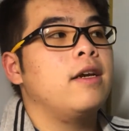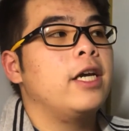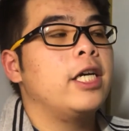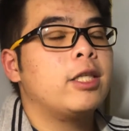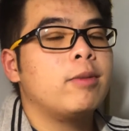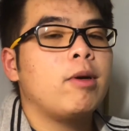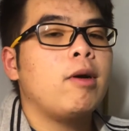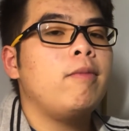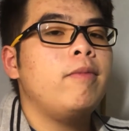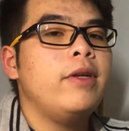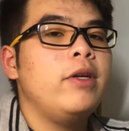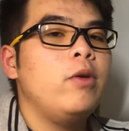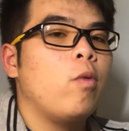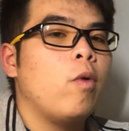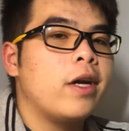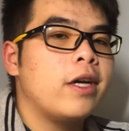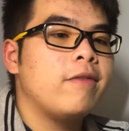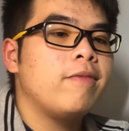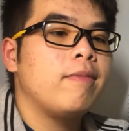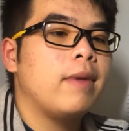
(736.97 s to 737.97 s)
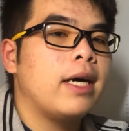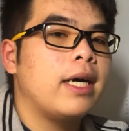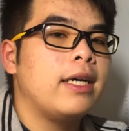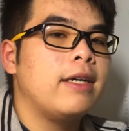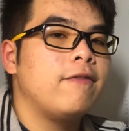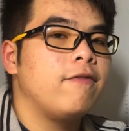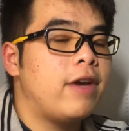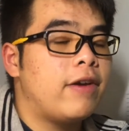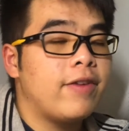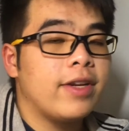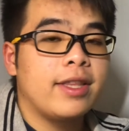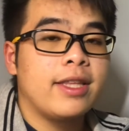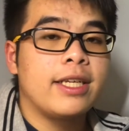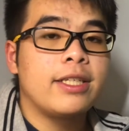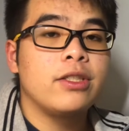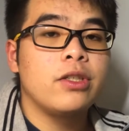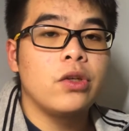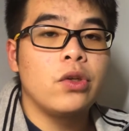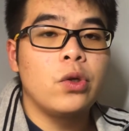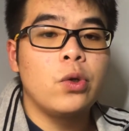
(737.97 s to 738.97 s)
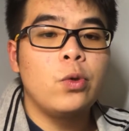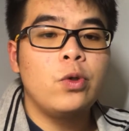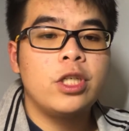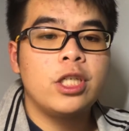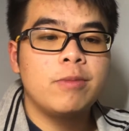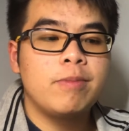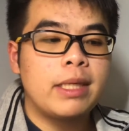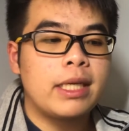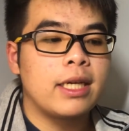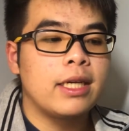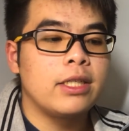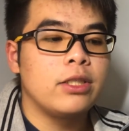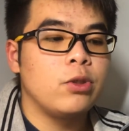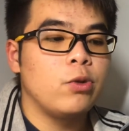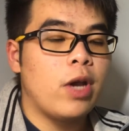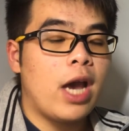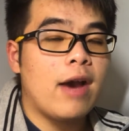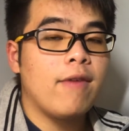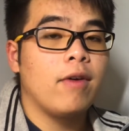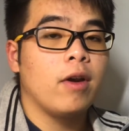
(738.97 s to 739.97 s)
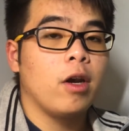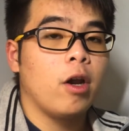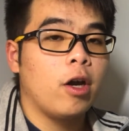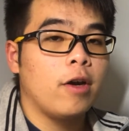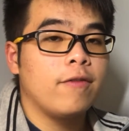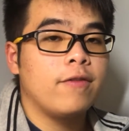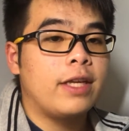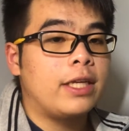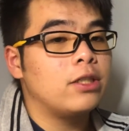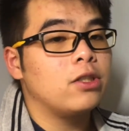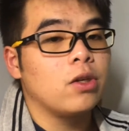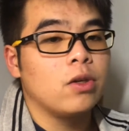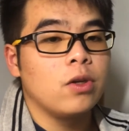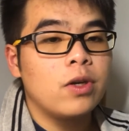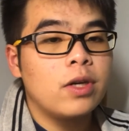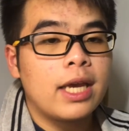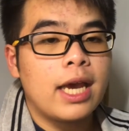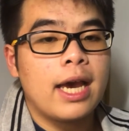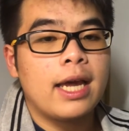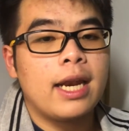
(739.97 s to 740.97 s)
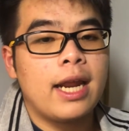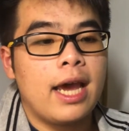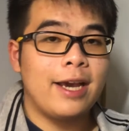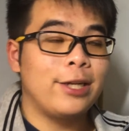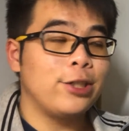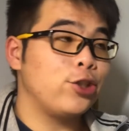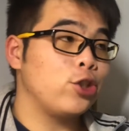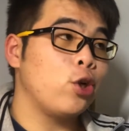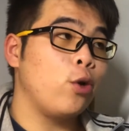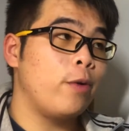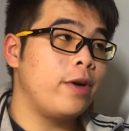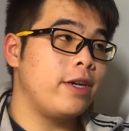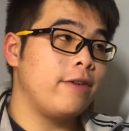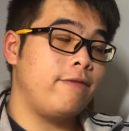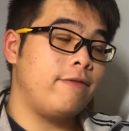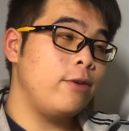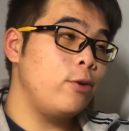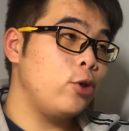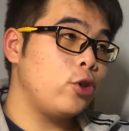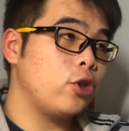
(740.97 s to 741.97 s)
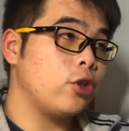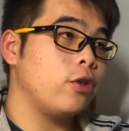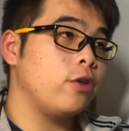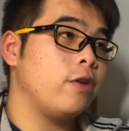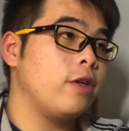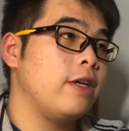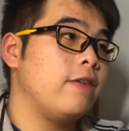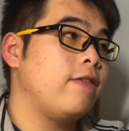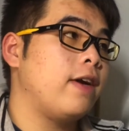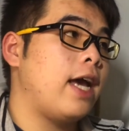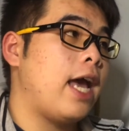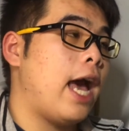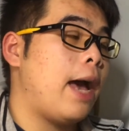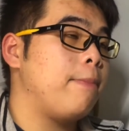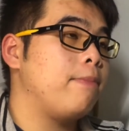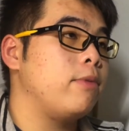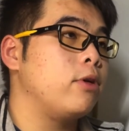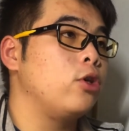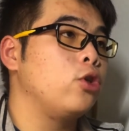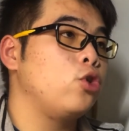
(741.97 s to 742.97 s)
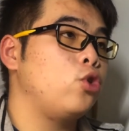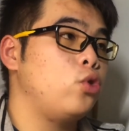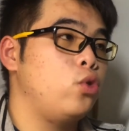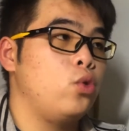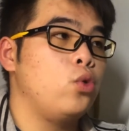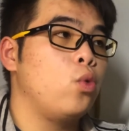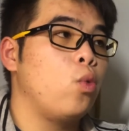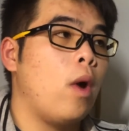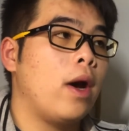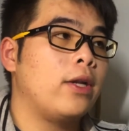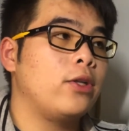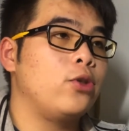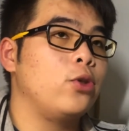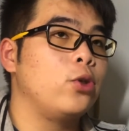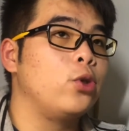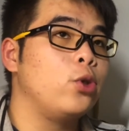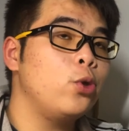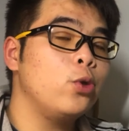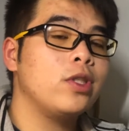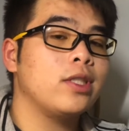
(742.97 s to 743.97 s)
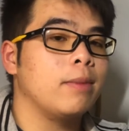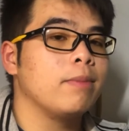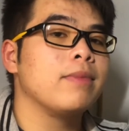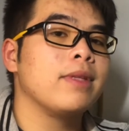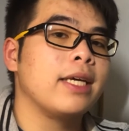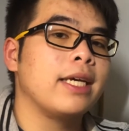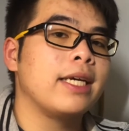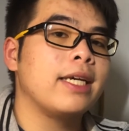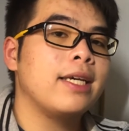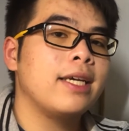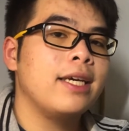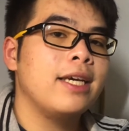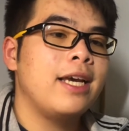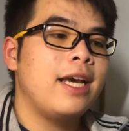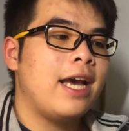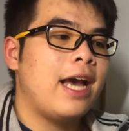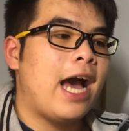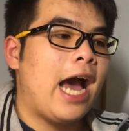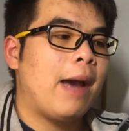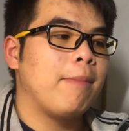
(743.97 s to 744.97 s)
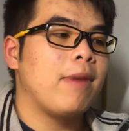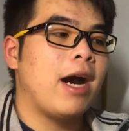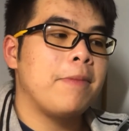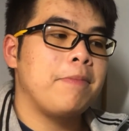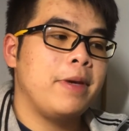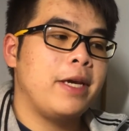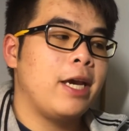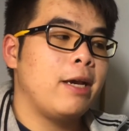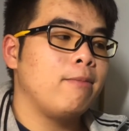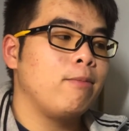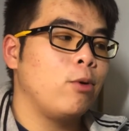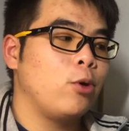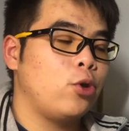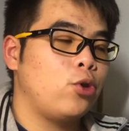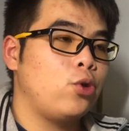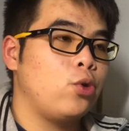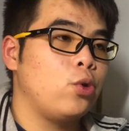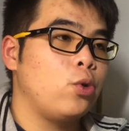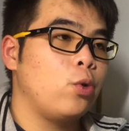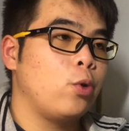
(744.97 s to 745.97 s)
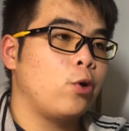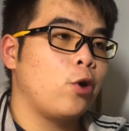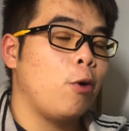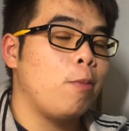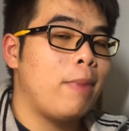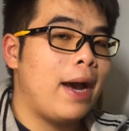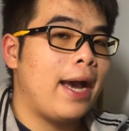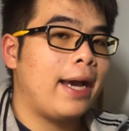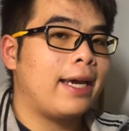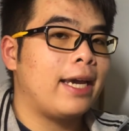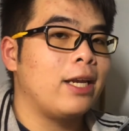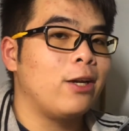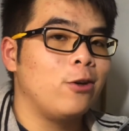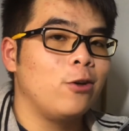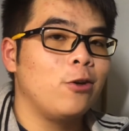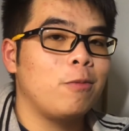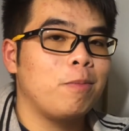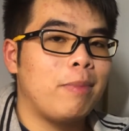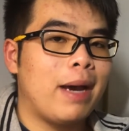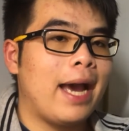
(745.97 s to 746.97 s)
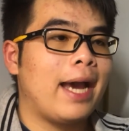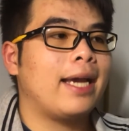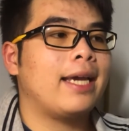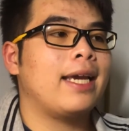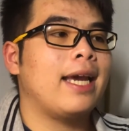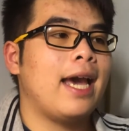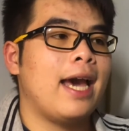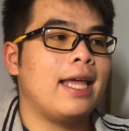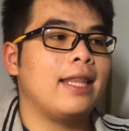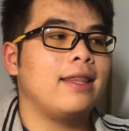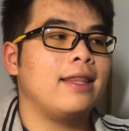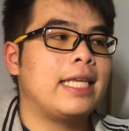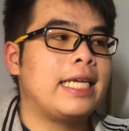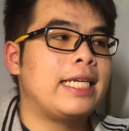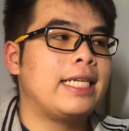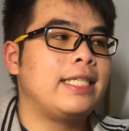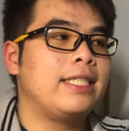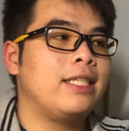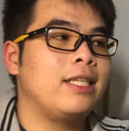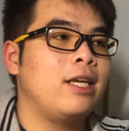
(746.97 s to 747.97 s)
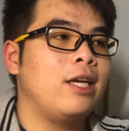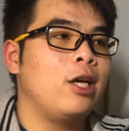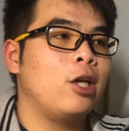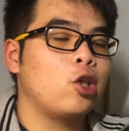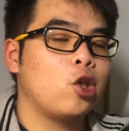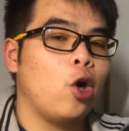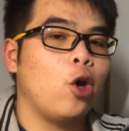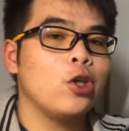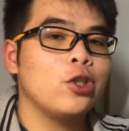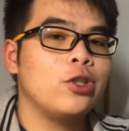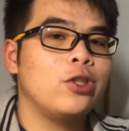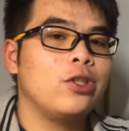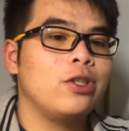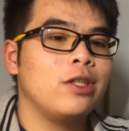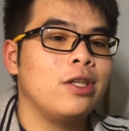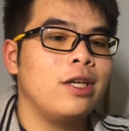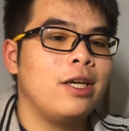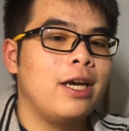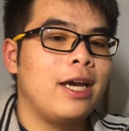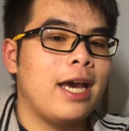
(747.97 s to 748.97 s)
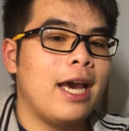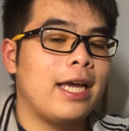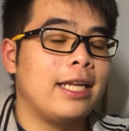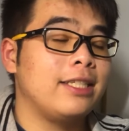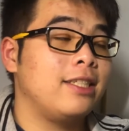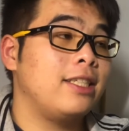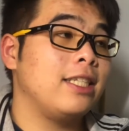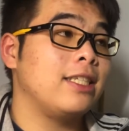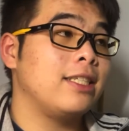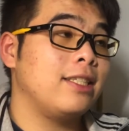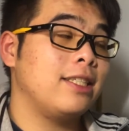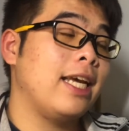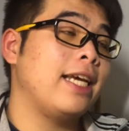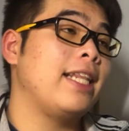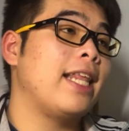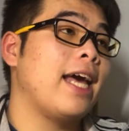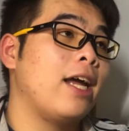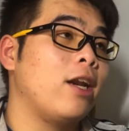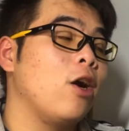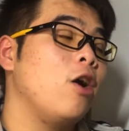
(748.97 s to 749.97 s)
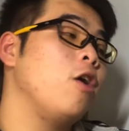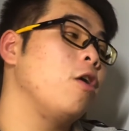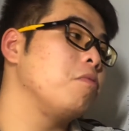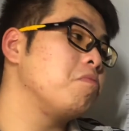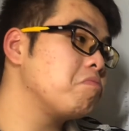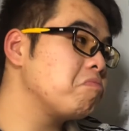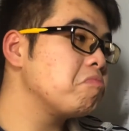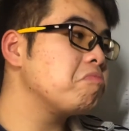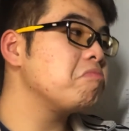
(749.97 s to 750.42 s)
it's probably one of my favorite things to do just because you have a lot of things to look at. And so in the future, if I happen to want to do something, I might be able to go back and look back at these costs and say that, oh,